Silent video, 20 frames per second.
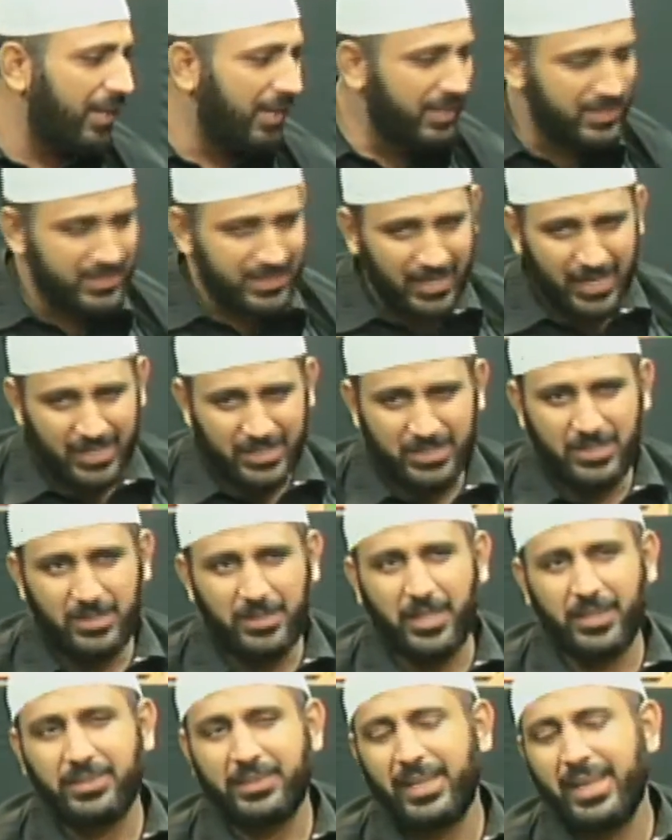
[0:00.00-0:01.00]
He says,
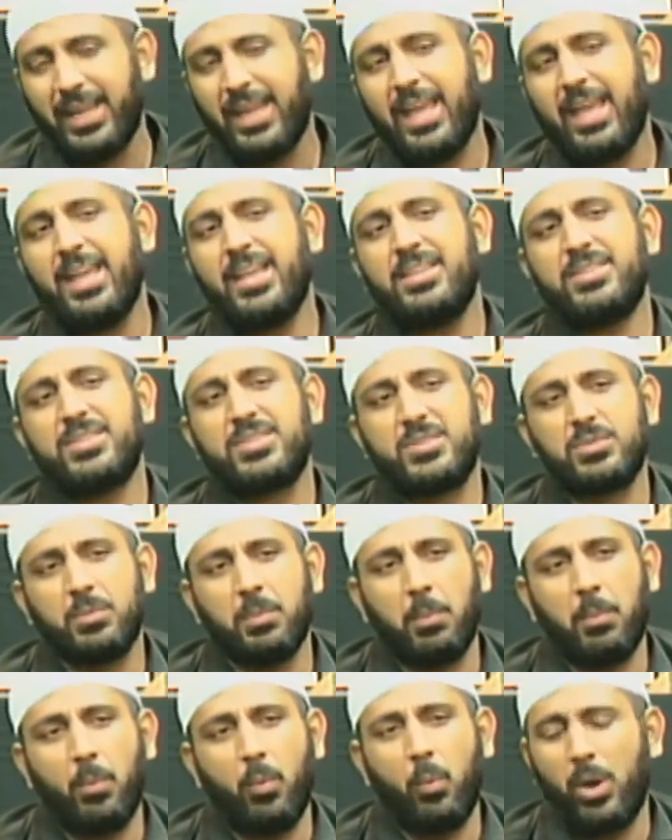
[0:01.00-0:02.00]
the thing is,
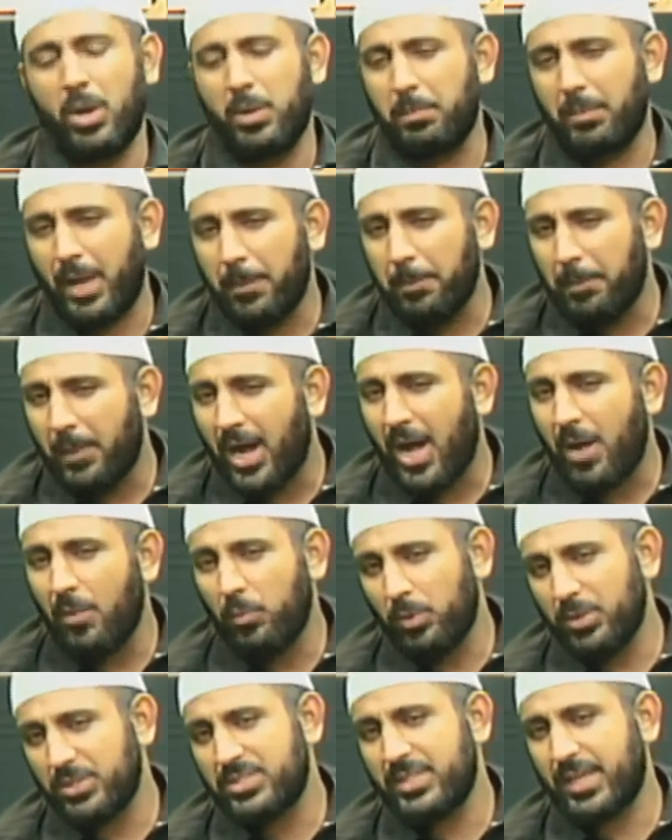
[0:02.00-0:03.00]
when my
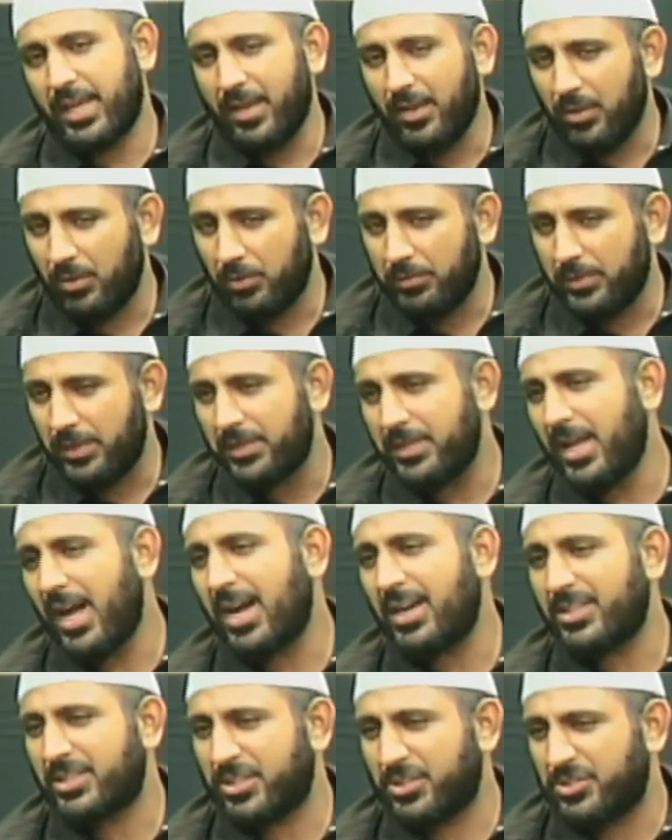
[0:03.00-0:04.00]
mom was ill, the
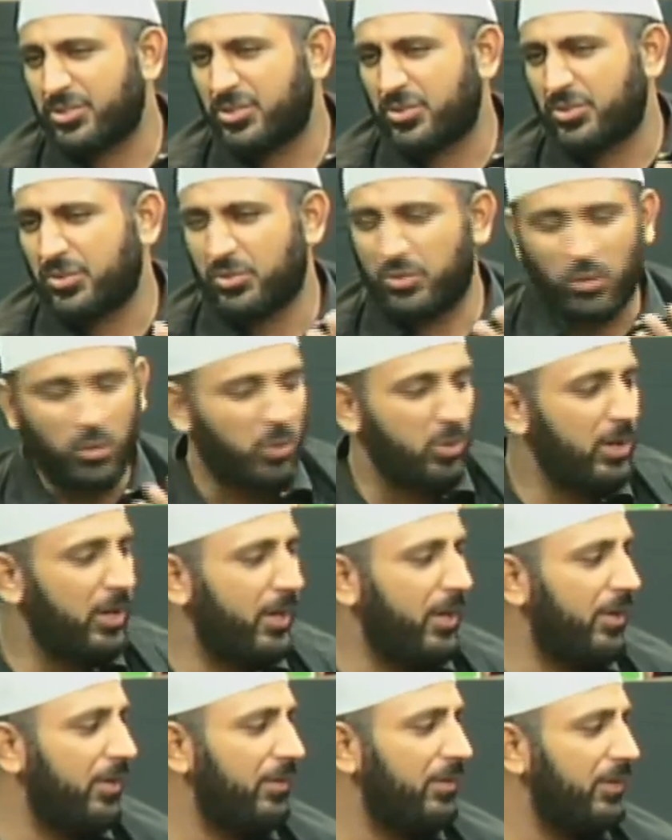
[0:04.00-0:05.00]
doctors told
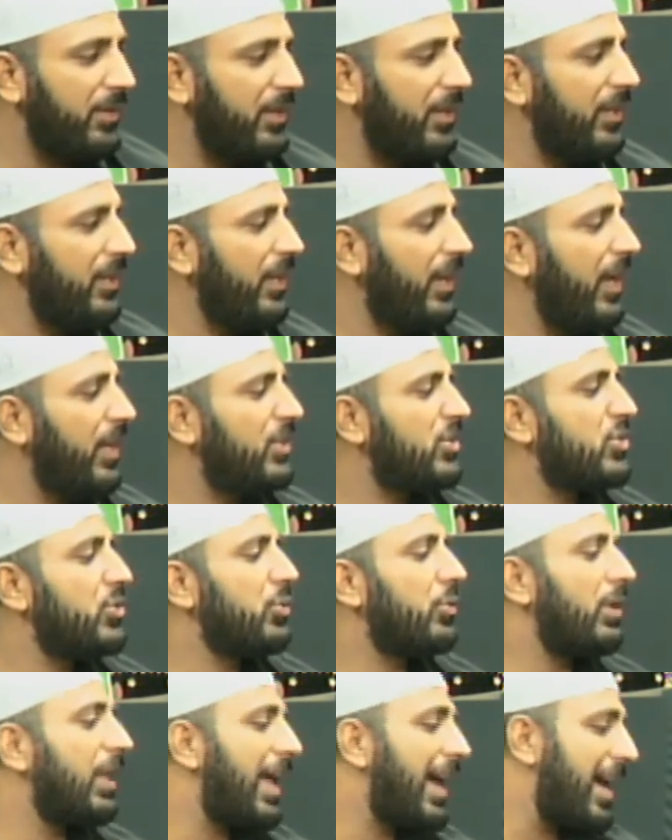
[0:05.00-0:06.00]
her, it's
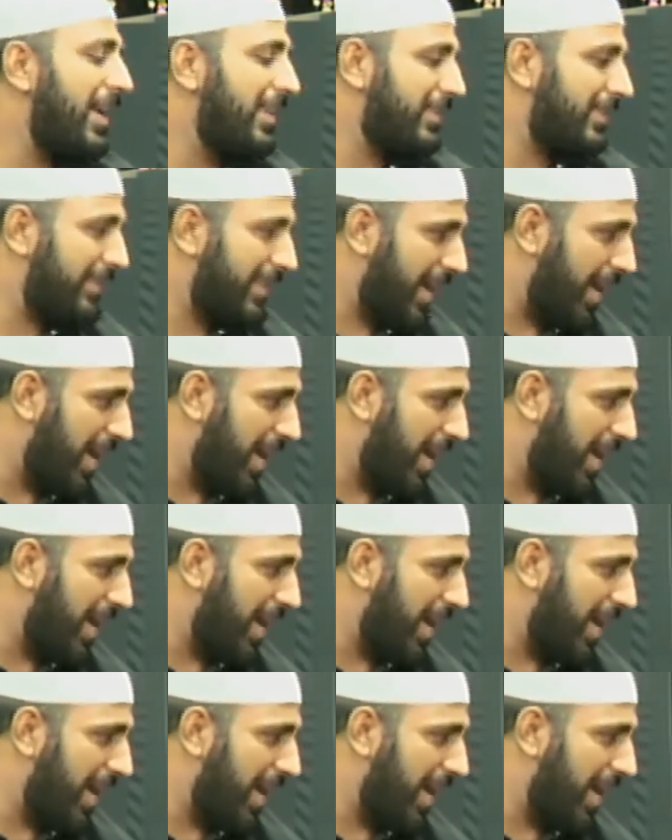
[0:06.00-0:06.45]
your last